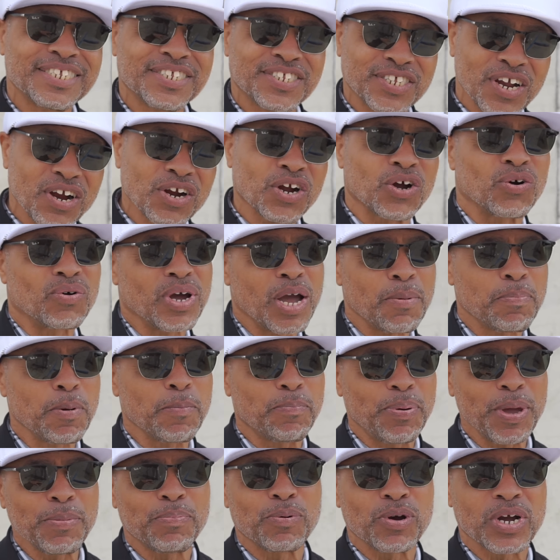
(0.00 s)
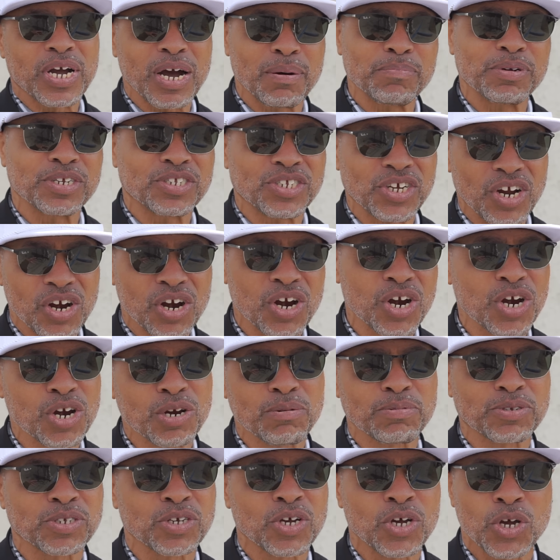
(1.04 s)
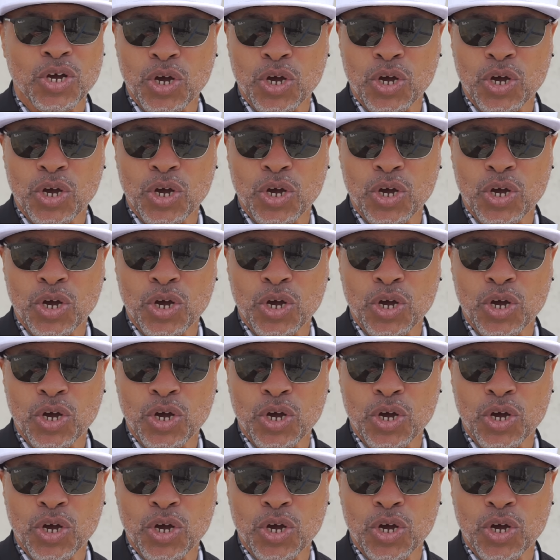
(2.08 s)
circle helping people come to terms